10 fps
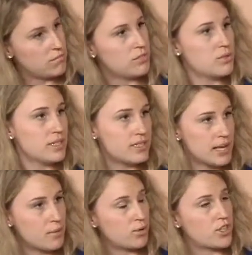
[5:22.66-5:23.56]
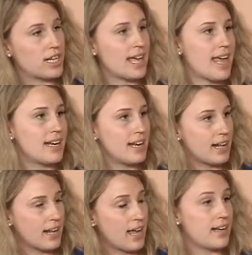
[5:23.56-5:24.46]
doing the same motion again and then
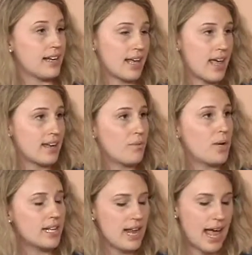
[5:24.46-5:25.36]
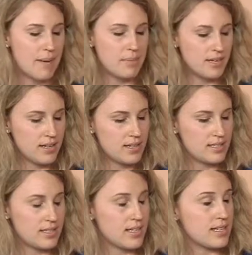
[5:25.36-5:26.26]
again and again. And what can happen
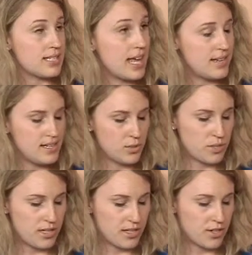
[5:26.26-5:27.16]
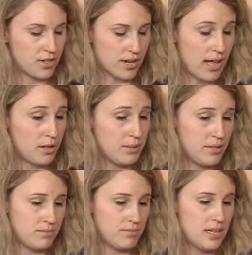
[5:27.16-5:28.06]
is the tendons within your
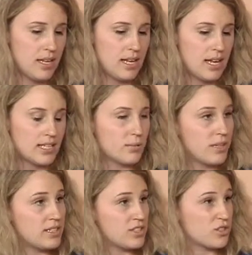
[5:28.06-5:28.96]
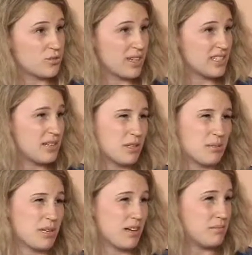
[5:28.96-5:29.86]
elbow as well as your wrist can
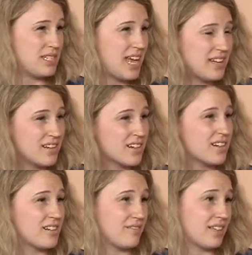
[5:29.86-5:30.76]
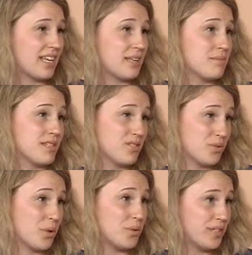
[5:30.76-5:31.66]
become tender, inflamed, and
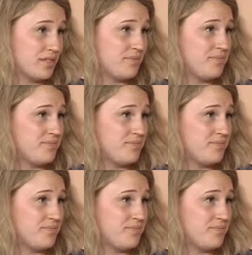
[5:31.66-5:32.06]
swollen.